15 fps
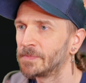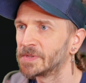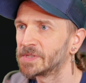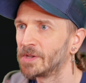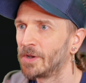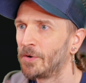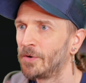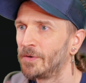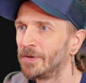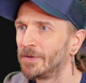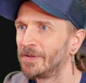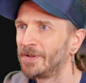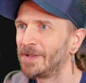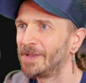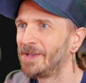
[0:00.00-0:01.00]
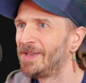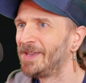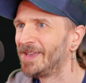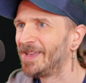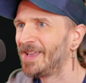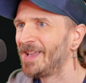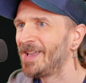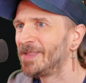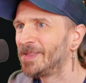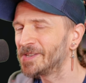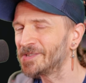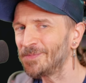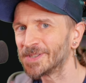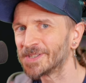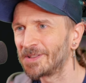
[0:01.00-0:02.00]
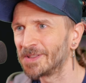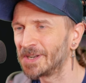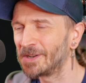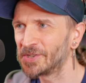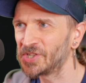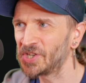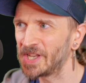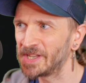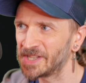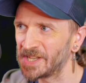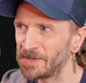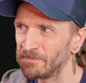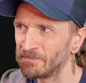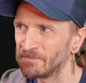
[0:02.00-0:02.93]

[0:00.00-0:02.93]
so this one's a little cheesy.